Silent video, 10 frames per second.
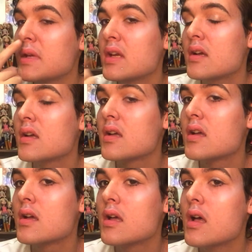me,
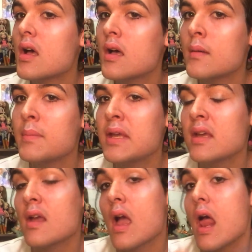I'll
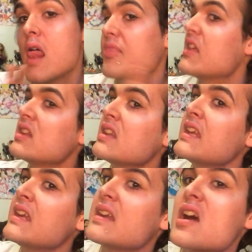be the
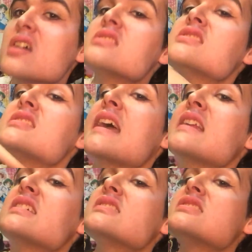lead on
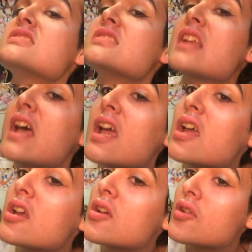Santa's
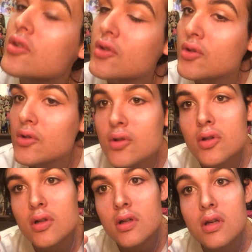sleigh.
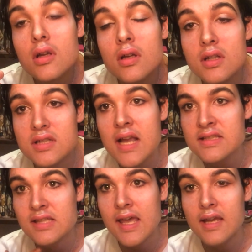Because I
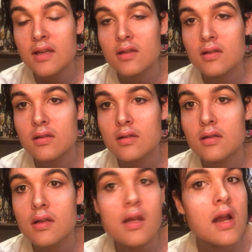slay.
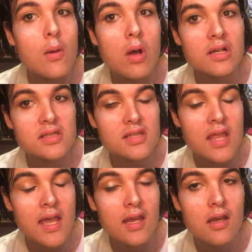And I want to
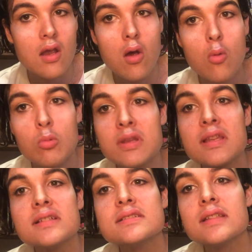slay with
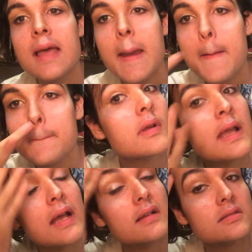his sleigh.
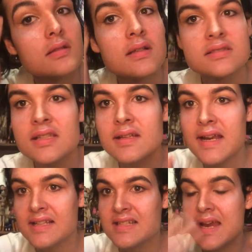Yeah, so I'll see you
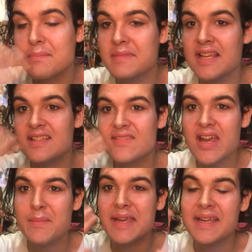next time. Thanks for
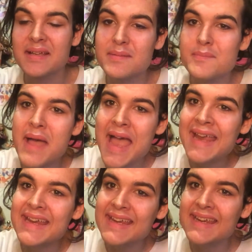coming.
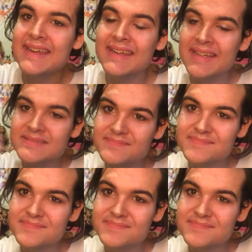Bye!